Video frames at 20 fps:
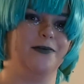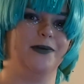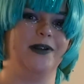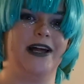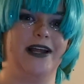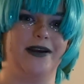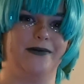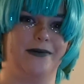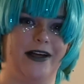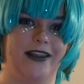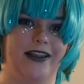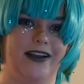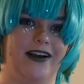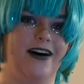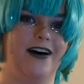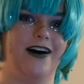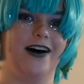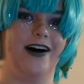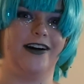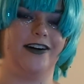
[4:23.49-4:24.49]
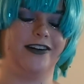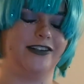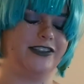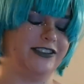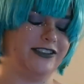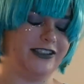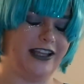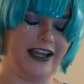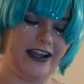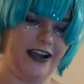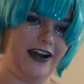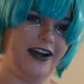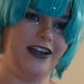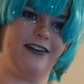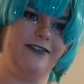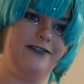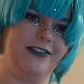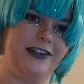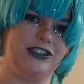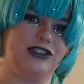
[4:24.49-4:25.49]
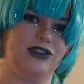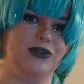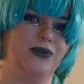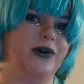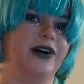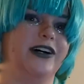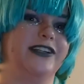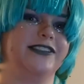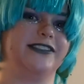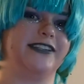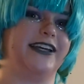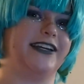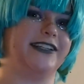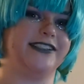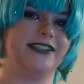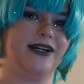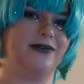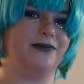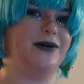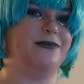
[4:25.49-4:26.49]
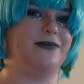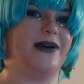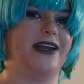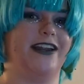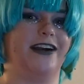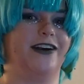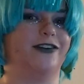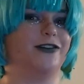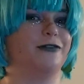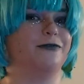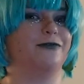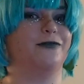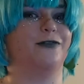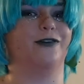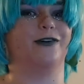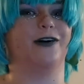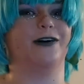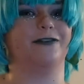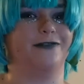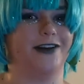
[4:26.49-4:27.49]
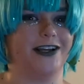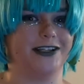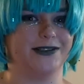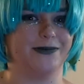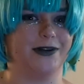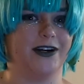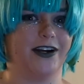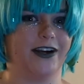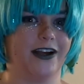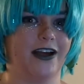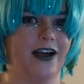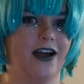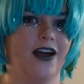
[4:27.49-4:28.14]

planned by the con, or just like unofficial ones that someone made a group for on Facebook.